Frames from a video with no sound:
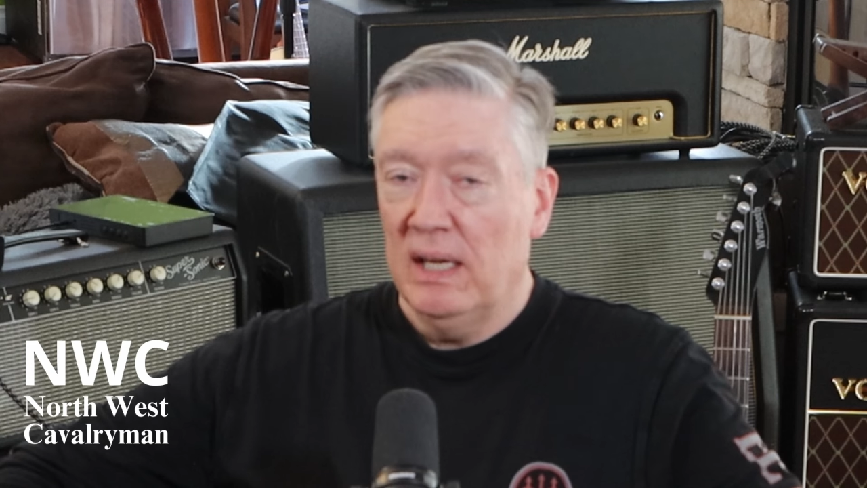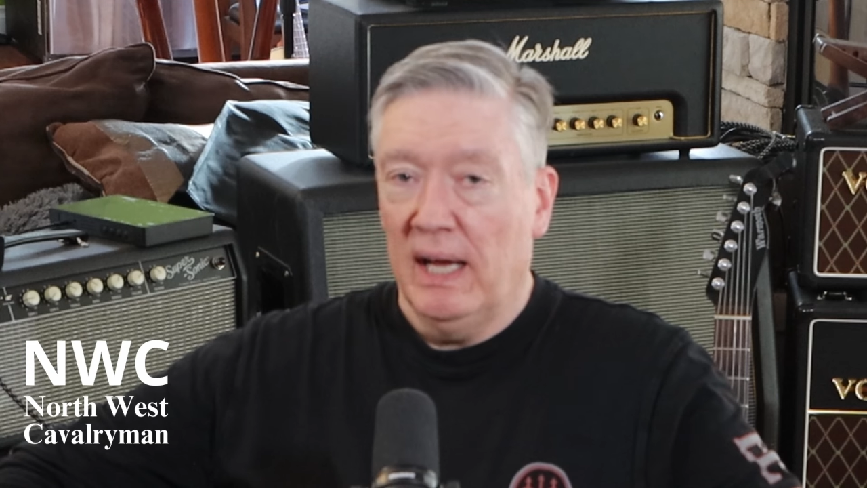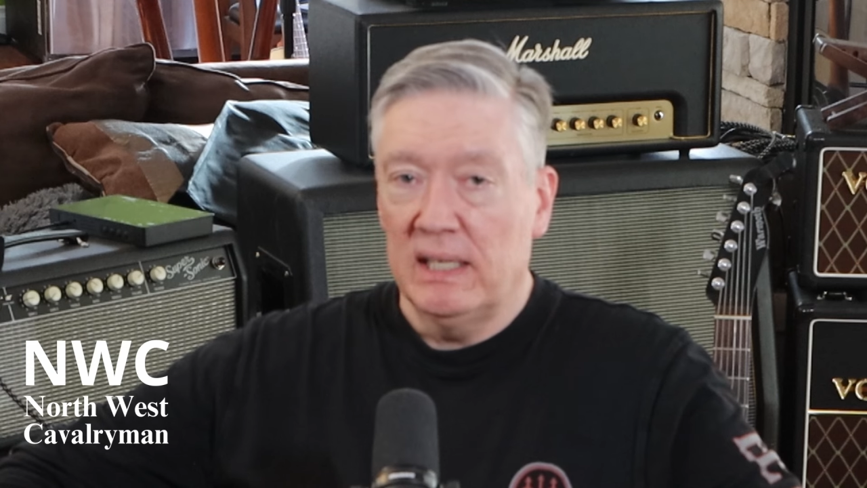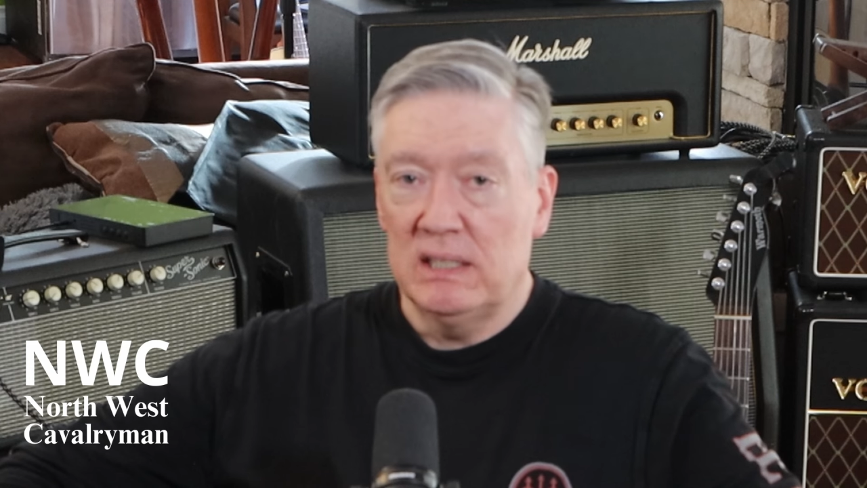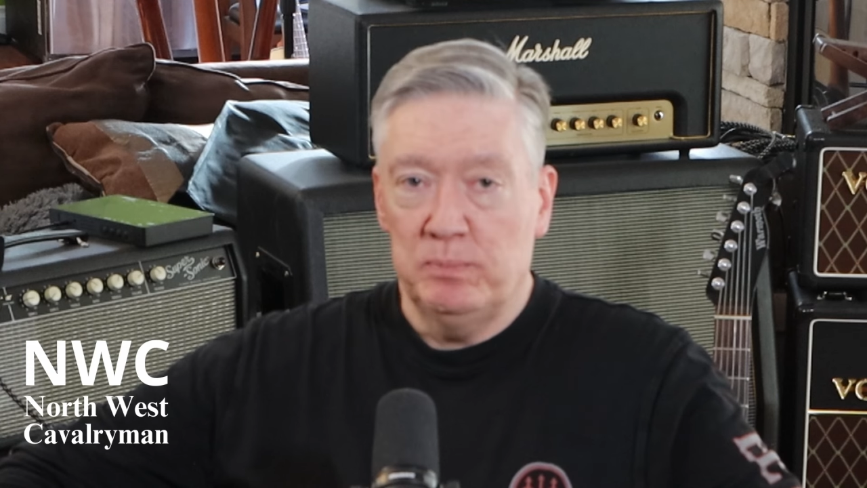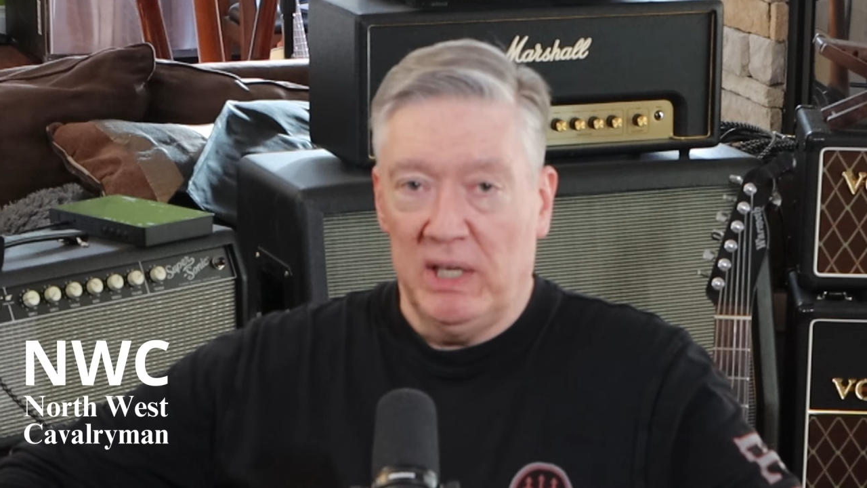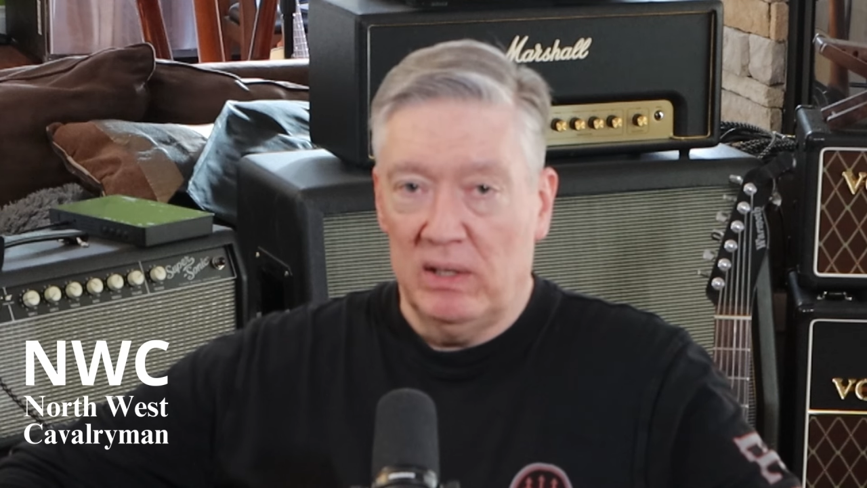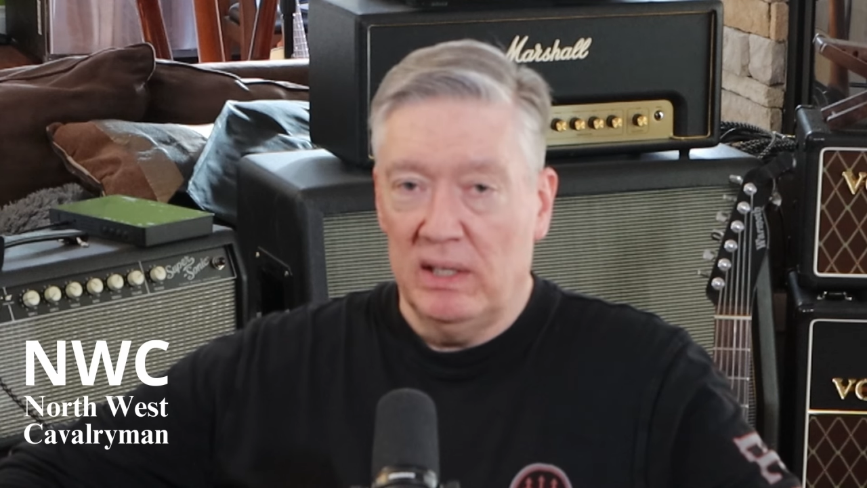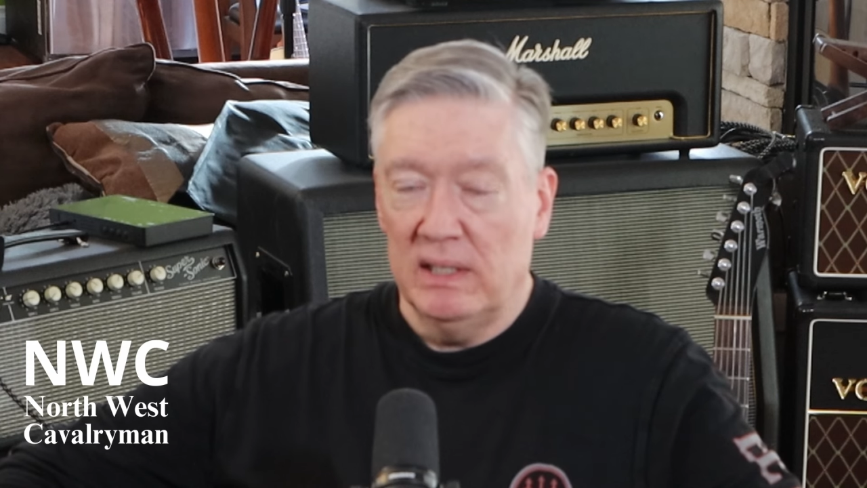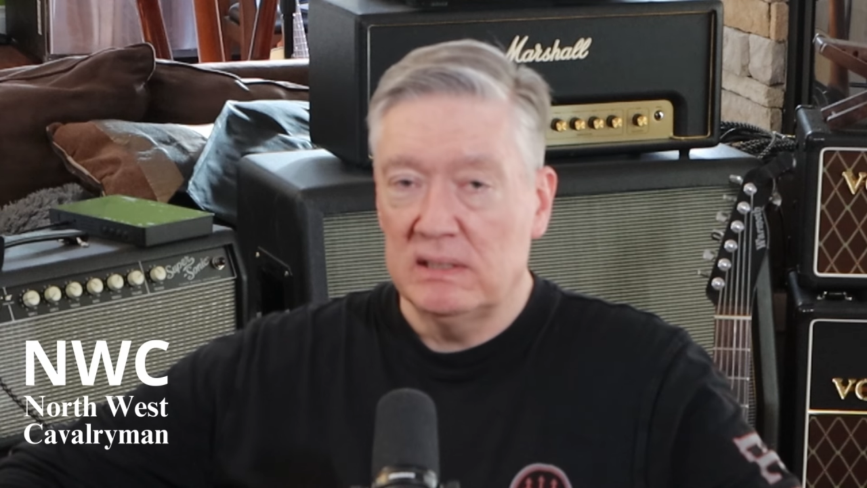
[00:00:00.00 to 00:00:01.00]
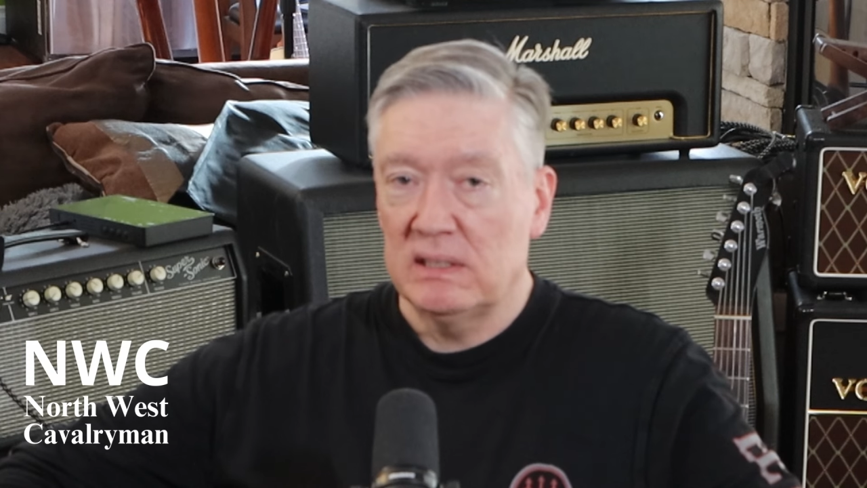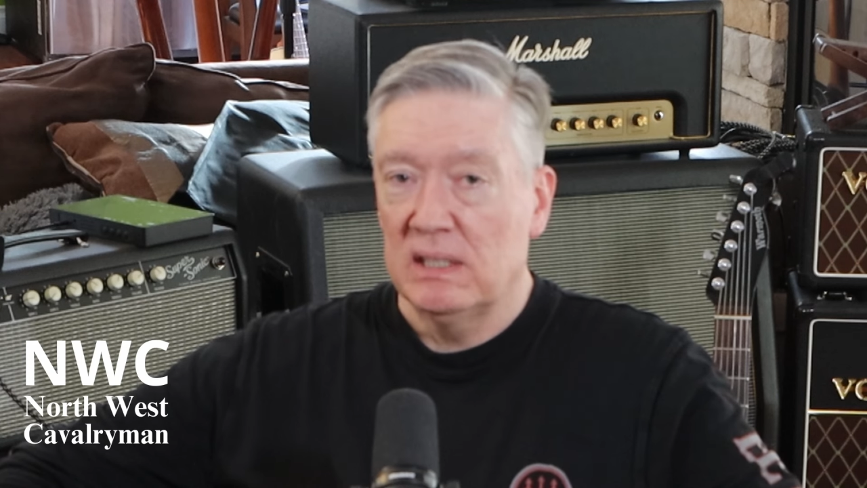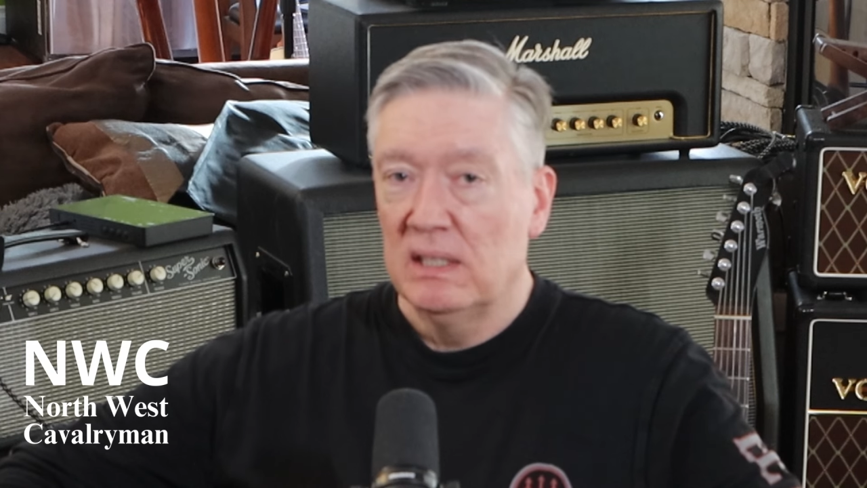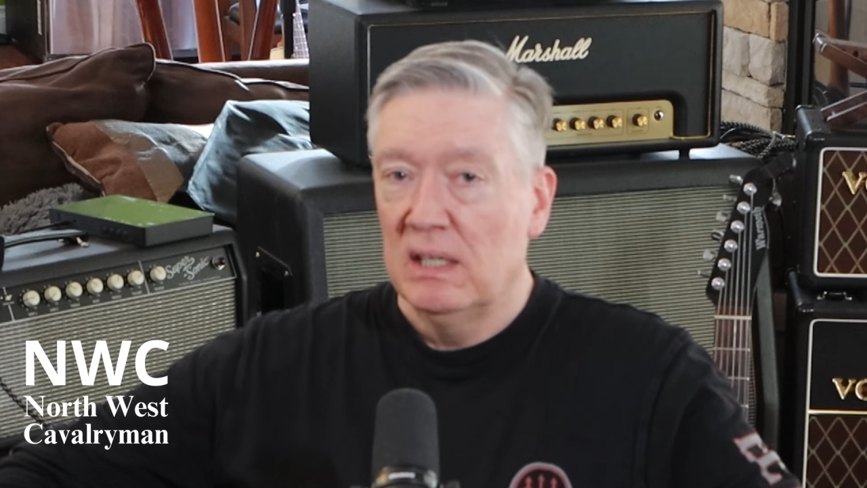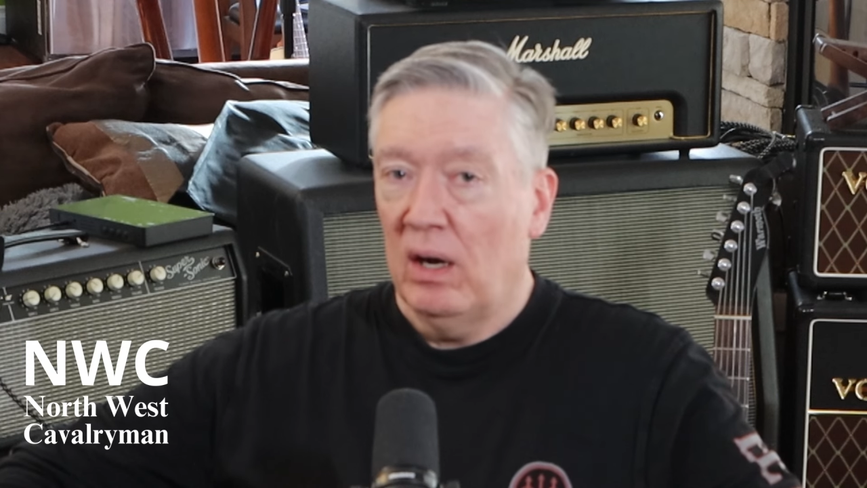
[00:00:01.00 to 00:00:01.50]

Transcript: had experienced